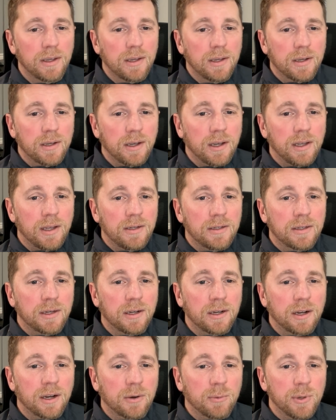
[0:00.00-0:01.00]
And
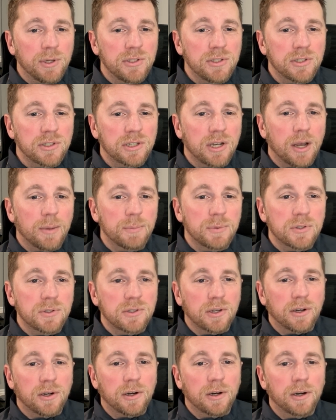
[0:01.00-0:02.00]
Reese's Cups
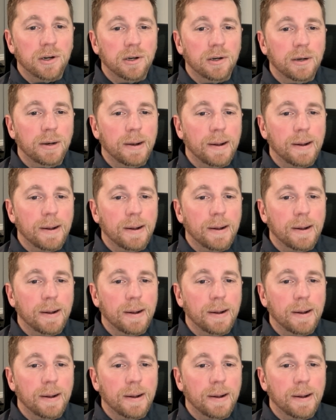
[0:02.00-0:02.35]
are